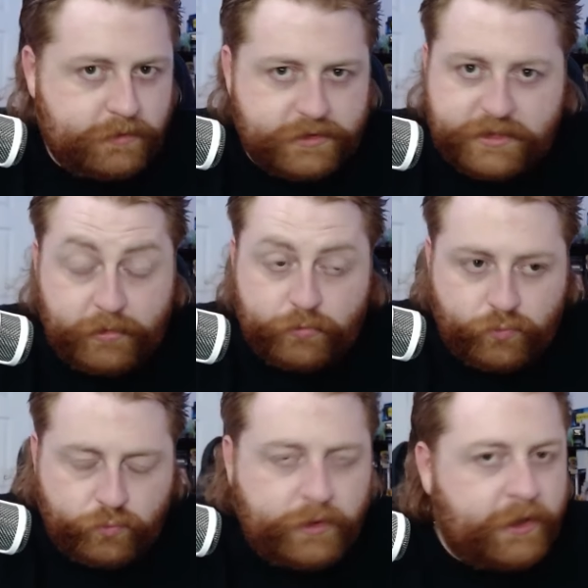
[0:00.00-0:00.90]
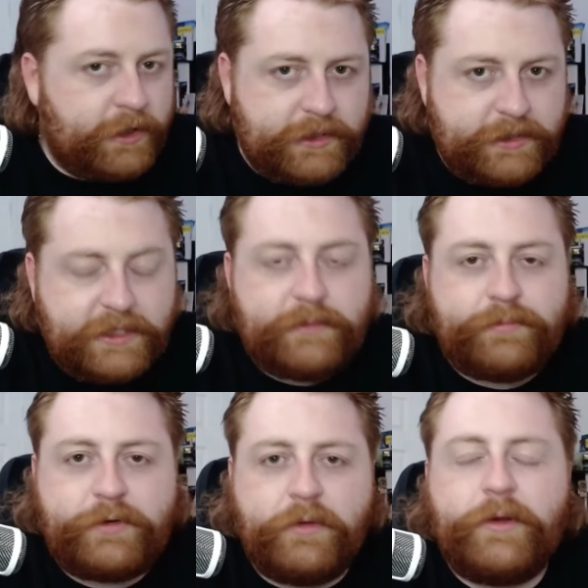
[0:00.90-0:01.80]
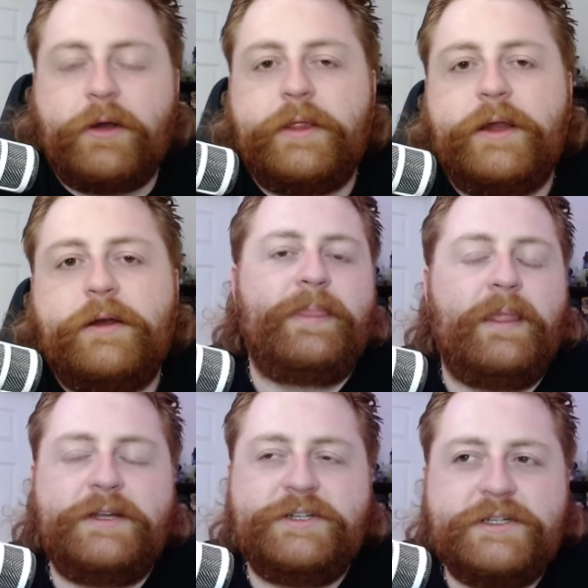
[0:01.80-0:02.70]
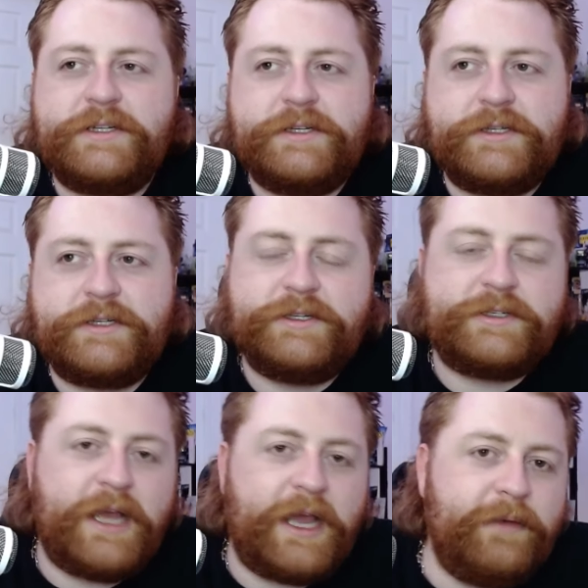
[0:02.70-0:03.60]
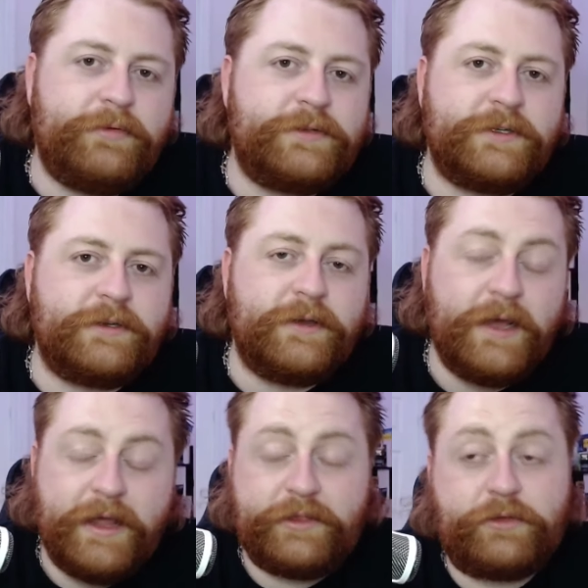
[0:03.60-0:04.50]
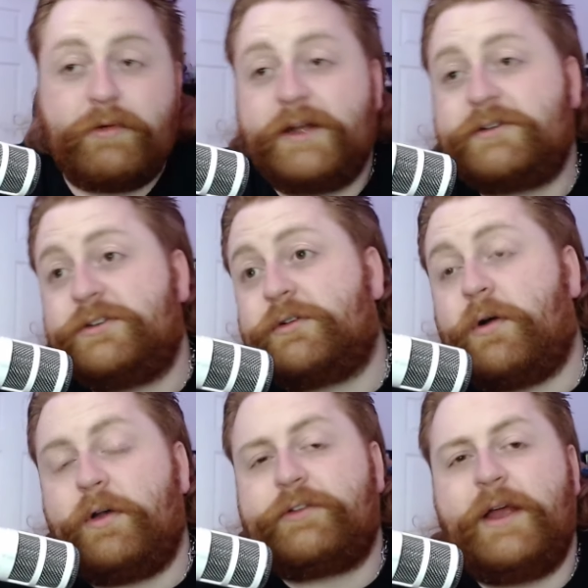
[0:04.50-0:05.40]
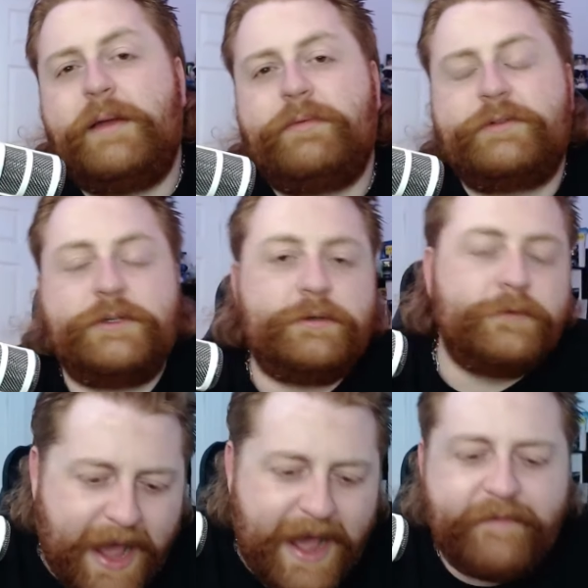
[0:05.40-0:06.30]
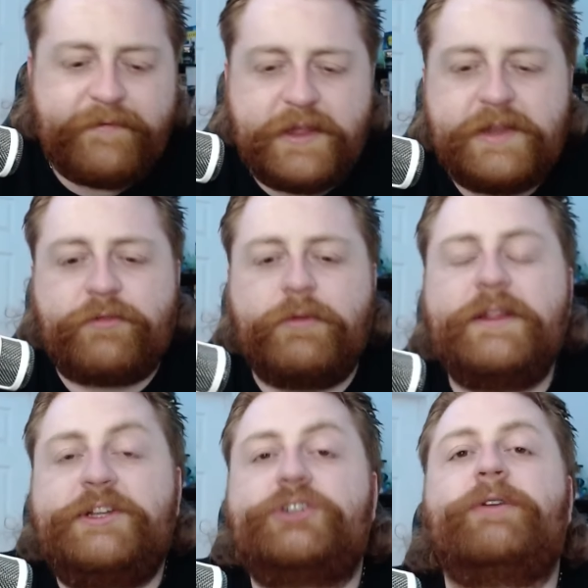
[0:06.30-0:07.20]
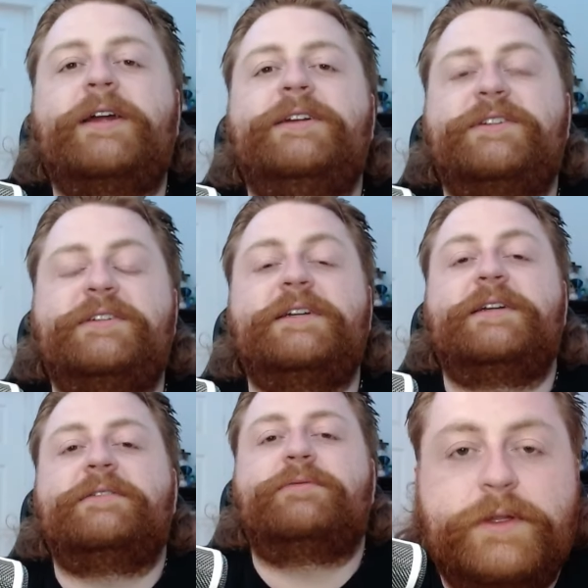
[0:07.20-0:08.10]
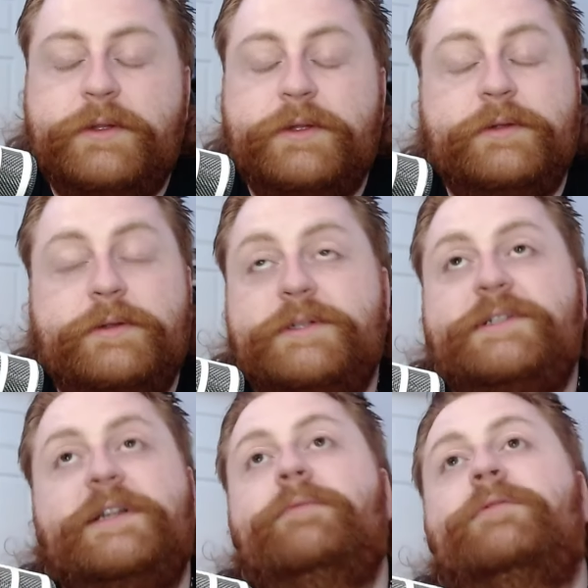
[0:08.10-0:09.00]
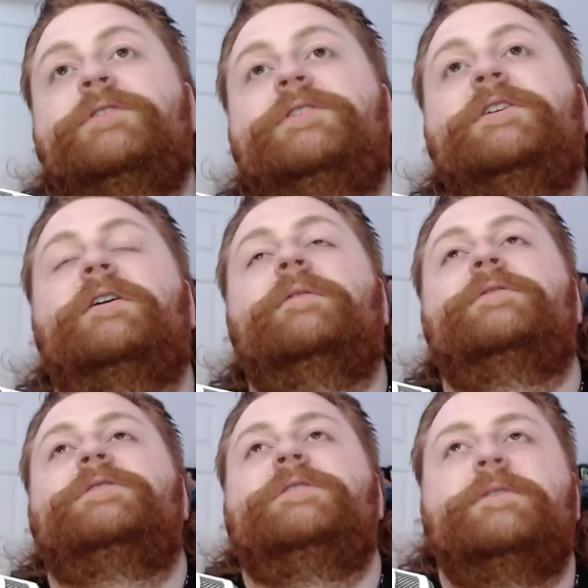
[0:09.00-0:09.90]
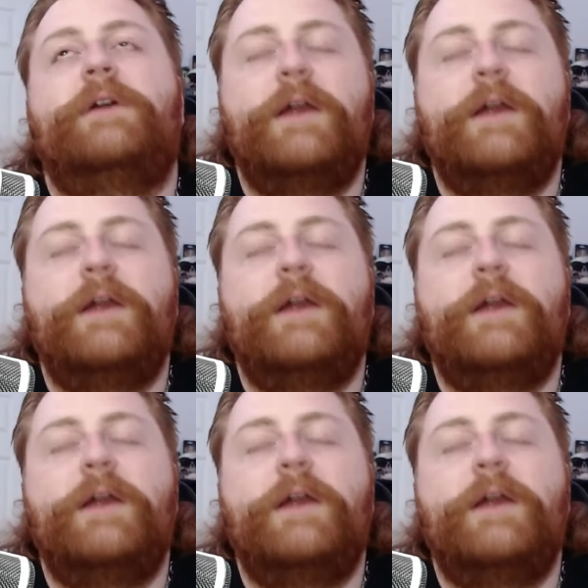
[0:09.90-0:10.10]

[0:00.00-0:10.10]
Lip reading: something really deep going on there. Because she's just able to, directors are also able to have these really strange scenes. But the scene where she